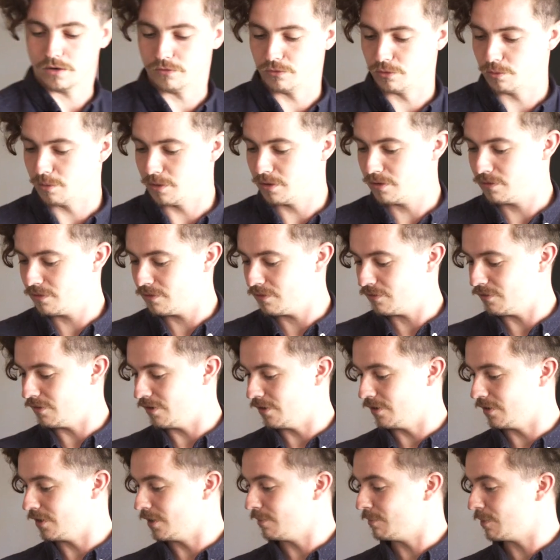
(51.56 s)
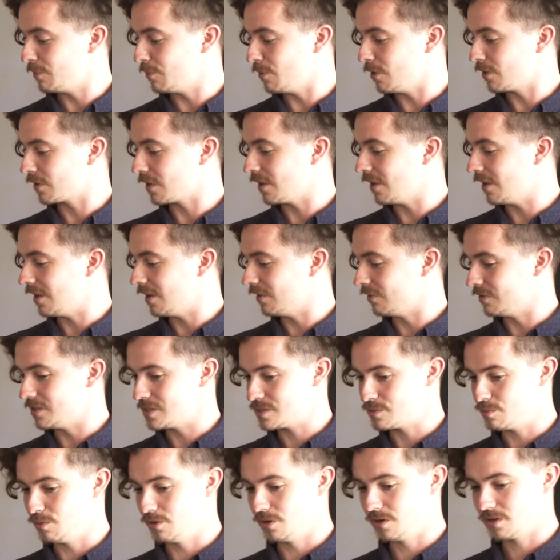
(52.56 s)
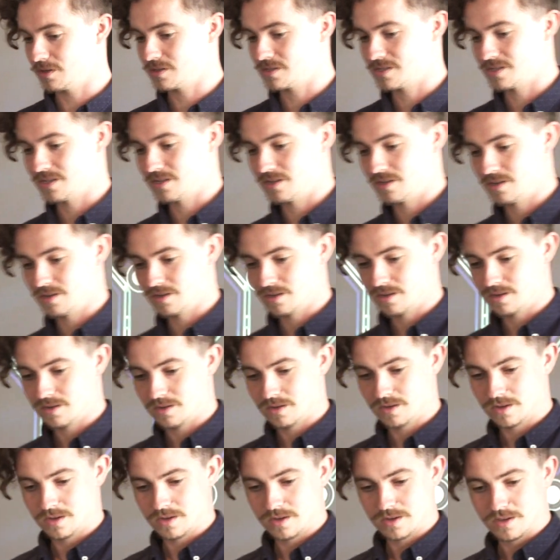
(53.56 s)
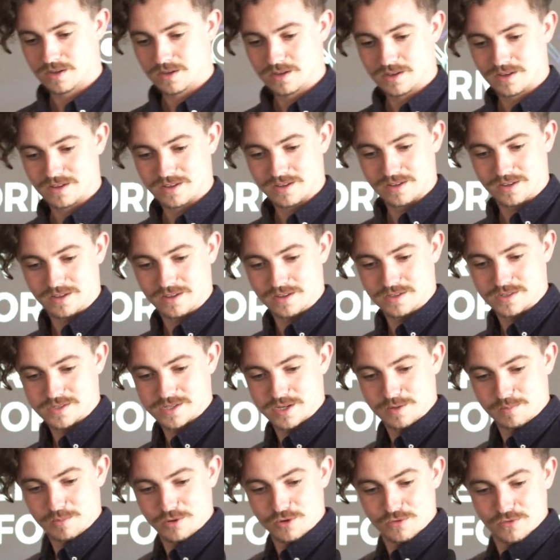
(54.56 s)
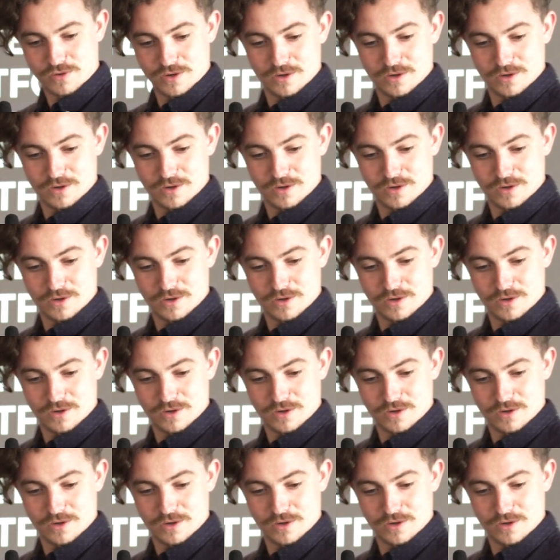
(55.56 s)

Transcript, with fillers: everyone. Right, let me work out how this works as I move